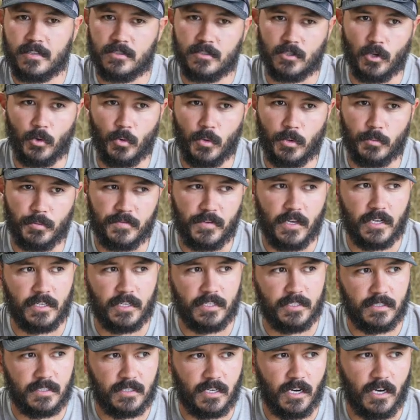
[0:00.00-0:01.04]
So what we've done
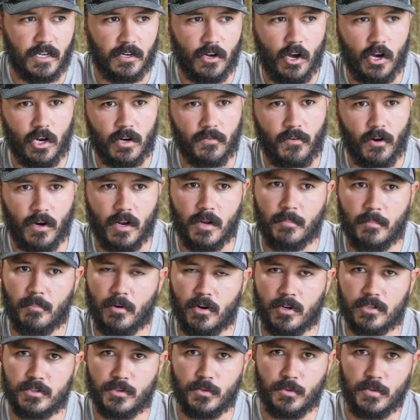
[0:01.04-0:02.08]
is cut all of our
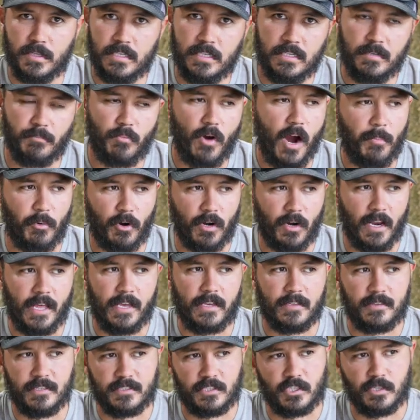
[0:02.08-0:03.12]
lumber to the proper
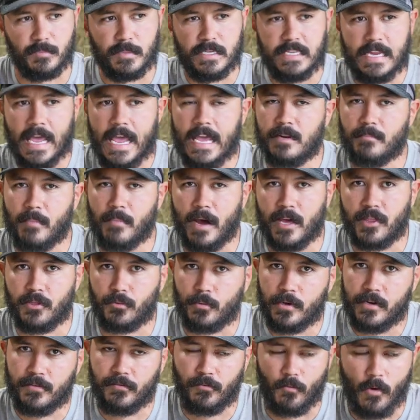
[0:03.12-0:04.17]
length. It's going to be an eight by
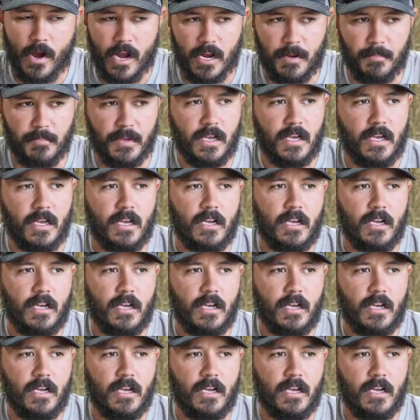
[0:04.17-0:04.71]
three frame.